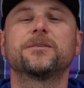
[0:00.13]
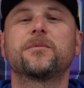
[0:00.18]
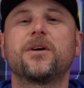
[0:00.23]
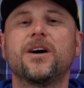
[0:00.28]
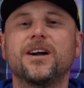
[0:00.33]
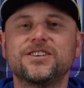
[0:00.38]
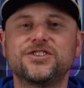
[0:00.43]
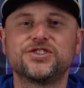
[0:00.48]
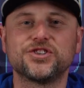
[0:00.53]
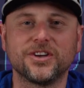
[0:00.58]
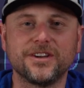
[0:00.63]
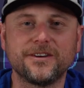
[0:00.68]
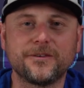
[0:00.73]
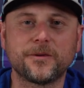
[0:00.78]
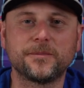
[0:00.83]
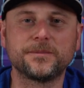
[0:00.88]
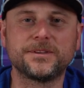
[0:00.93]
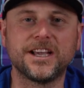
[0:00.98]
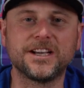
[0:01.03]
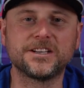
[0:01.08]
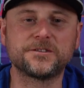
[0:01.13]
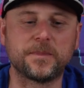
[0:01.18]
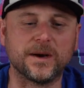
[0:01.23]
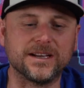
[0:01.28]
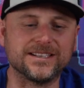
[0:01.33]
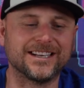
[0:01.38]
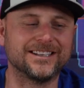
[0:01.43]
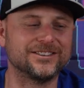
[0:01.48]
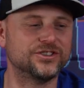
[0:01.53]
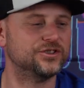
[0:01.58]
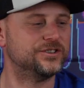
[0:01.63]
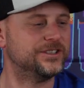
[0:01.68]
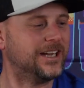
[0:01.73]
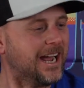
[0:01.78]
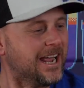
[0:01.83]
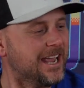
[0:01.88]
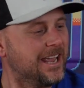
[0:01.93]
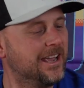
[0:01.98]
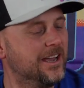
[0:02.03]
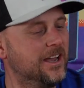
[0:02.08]
up guys, John from TechSpace, and
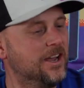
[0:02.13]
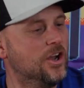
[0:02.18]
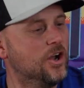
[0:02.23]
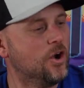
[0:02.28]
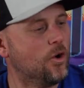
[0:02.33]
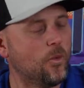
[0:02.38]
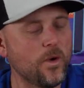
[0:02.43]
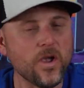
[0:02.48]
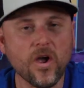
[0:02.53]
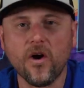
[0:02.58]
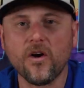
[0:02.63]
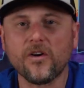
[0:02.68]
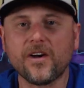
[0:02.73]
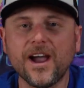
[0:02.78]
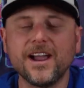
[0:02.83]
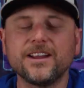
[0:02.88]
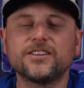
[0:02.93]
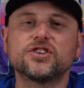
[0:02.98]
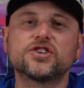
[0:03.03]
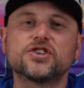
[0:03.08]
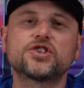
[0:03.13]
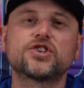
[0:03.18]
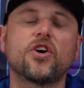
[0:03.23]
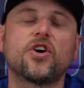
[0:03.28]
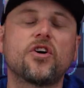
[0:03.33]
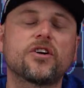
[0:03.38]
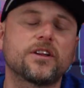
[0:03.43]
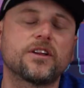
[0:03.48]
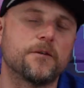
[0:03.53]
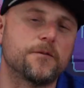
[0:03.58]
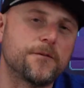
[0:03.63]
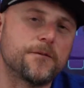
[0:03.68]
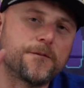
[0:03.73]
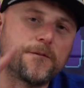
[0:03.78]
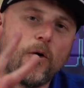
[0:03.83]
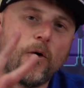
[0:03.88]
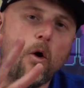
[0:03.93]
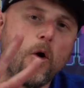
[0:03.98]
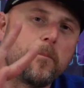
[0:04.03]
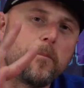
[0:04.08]
today we are going to start a
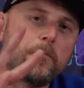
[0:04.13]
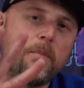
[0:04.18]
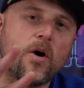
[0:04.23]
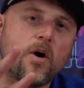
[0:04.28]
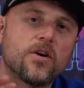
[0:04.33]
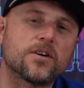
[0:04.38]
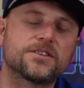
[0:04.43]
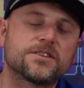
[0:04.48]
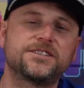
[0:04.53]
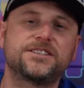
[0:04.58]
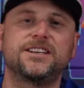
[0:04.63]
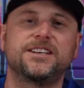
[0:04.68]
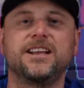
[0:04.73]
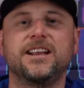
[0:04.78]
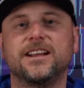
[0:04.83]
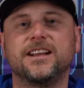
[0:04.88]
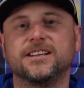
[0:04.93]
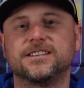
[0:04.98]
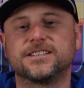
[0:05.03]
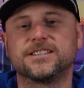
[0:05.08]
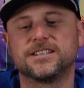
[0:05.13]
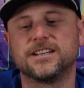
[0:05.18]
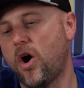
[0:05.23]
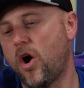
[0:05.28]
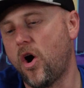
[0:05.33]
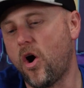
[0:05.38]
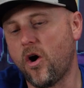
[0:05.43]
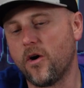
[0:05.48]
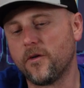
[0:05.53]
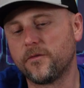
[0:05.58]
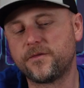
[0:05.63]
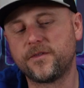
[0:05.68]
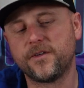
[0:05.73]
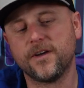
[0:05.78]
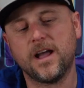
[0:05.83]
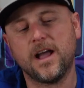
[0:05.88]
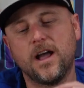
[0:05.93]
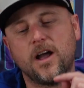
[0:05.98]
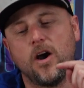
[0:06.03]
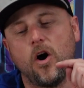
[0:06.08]
4-part series of
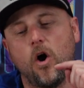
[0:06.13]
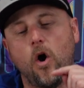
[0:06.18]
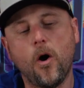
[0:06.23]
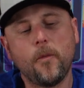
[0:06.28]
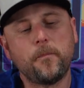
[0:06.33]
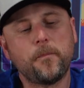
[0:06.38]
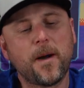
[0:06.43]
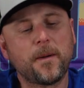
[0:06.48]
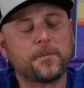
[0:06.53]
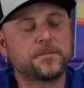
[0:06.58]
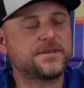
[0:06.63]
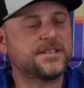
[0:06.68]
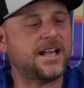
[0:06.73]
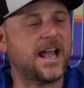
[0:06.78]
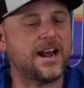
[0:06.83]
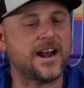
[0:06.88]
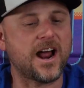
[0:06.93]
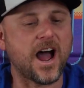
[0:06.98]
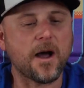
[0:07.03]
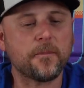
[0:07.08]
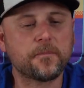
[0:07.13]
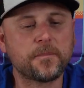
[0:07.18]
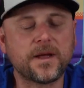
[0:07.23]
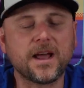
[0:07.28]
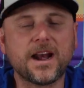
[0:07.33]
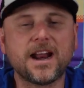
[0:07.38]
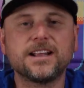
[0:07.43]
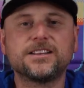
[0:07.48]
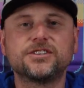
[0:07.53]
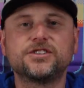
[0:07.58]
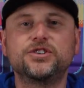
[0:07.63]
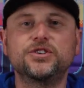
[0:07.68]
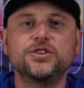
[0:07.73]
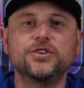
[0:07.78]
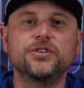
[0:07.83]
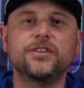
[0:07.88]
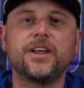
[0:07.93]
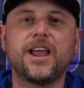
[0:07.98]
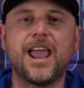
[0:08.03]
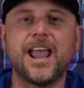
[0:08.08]
hop-ups and upgrades
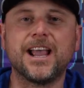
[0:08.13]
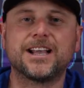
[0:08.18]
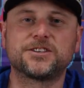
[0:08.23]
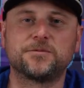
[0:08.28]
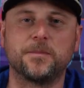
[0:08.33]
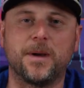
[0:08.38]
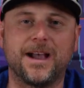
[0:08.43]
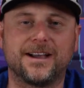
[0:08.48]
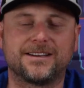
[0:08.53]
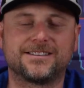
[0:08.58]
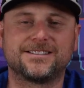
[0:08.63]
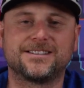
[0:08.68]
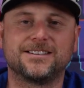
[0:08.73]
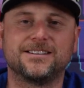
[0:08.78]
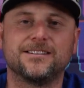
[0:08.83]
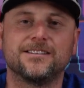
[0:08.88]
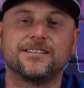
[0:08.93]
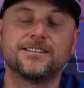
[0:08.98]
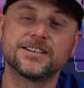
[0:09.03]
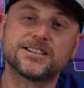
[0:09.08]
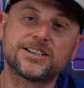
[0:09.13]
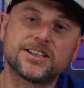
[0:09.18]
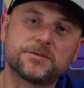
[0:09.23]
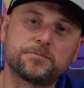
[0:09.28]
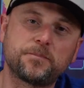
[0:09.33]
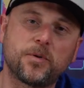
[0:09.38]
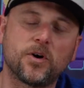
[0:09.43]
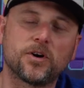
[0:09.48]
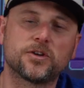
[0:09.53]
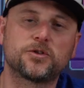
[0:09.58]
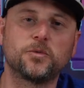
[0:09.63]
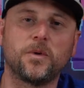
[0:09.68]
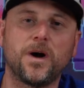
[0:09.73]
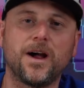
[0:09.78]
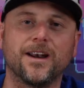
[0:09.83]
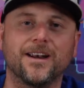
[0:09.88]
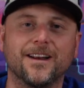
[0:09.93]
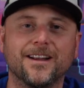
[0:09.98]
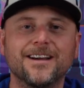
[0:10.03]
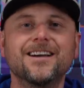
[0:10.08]
to the XMaxx. This is part
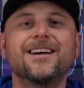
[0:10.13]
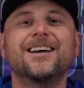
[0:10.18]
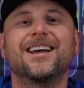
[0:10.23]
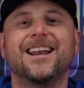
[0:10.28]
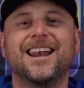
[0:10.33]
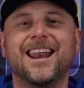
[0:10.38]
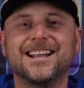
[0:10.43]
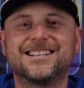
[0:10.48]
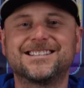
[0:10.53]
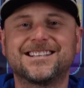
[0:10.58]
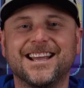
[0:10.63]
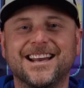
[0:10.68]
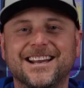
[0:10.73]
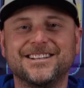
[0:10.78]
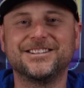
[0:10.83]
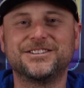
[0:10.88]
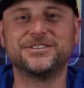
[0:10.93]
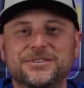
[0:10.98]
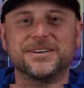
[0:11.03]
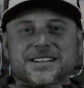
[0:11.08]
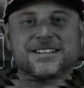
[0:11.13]
1. Let's get into